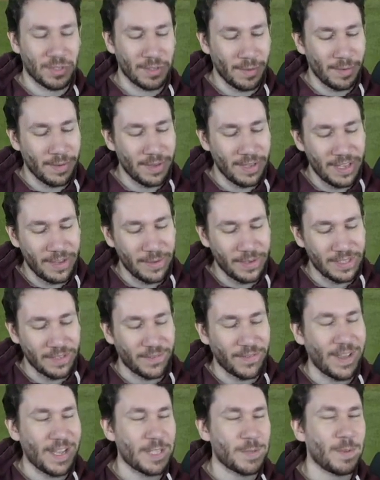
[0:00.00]
So it was a
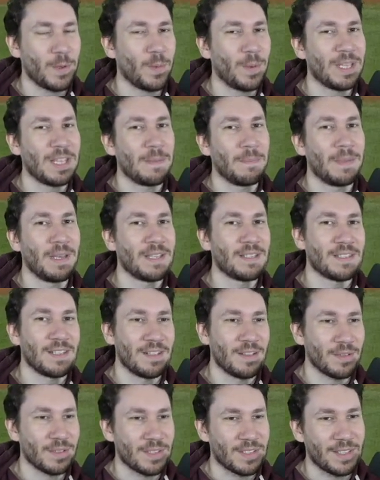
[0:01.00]
fastball away that missed, and
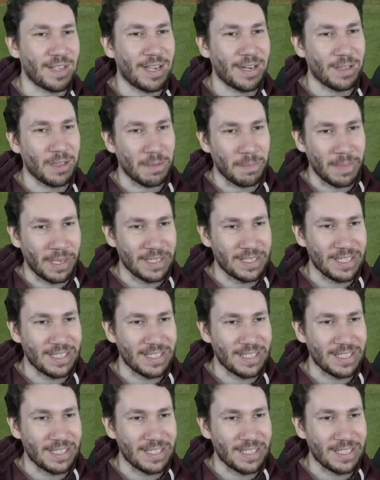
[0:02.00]
there's a slider that missed.